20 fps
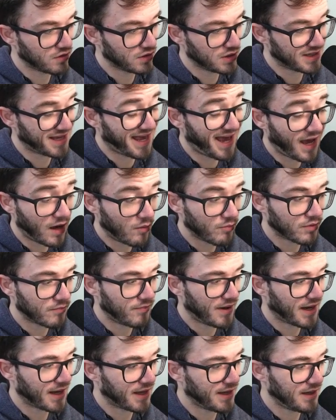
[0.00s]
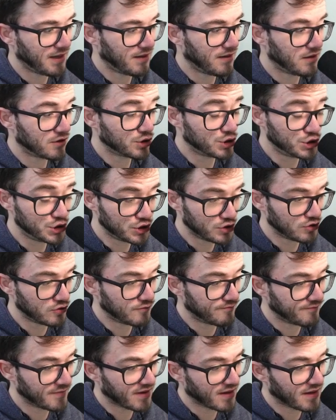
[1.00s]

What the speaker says: gap back in June,